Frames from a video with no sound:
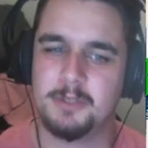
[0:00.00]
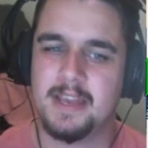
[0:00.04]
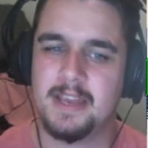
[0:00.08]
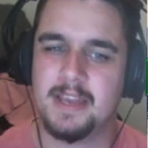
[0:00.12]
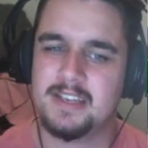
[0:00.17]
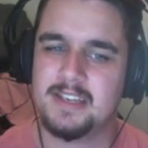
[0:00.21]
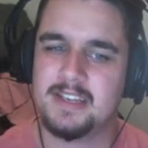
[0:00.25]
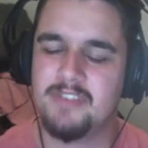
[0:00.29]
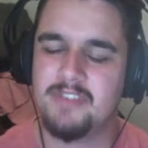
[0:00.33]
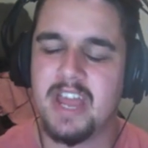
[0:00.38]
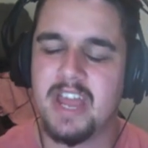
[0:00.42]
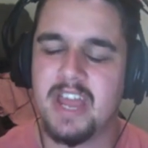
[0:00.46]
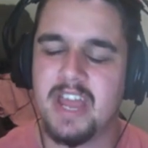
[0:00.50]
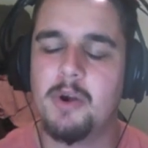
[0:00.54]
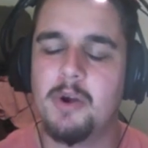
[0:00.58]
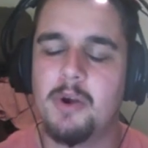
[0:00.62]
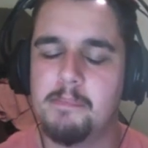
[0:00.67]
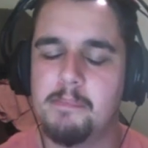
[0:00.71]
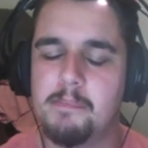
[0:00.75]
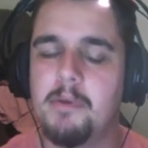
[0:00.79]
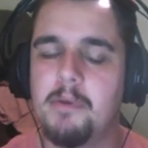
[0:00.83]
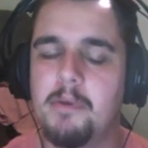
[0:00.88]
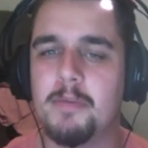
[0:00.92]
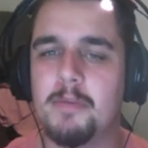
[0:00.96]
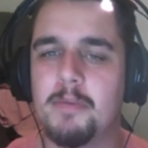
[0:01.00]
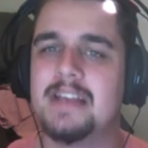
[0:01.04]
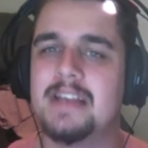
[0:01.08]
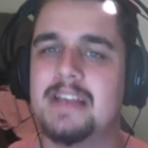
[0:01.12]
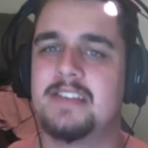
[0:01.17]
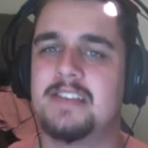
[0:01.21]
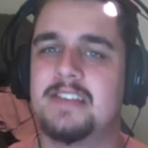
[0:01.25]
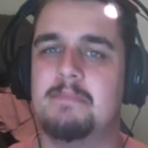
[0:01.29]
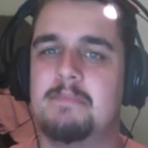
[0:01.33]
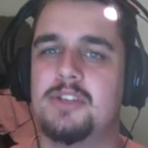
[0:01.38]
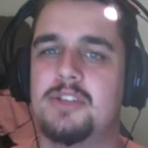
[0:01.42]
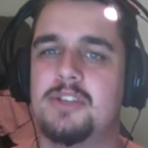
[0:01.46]
perspective, they are a bottom
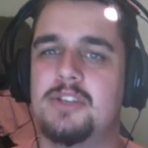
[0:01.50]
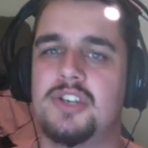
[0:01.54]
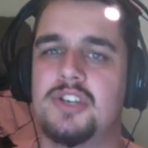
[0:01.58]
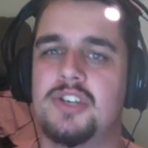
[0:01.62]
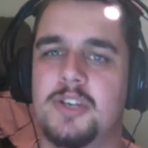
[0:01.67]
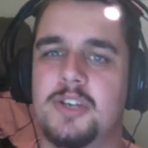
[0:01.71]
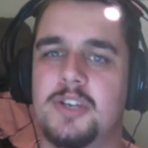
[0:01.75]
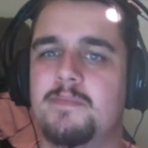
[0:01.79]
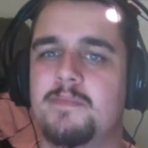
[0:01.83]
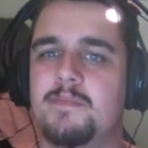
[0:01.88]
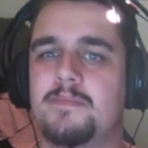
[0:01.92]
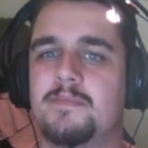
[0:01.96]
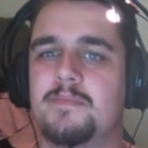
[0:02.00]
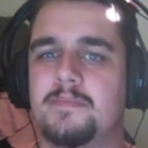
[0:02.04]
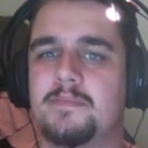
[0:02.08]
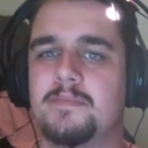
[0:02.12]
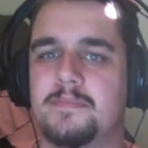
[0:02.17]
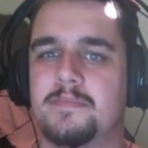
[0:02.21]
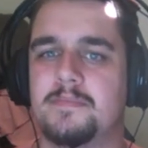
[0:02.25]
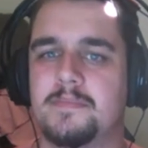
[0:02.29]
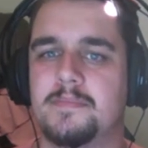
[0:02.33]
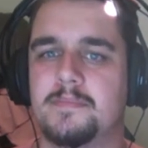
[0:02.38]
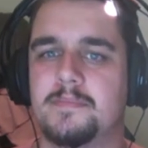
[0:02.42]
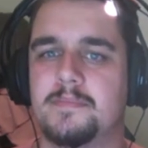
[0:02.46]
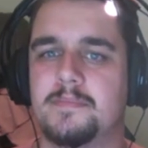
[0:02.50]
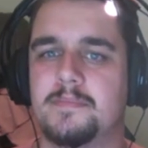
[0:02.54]
eight team this year. I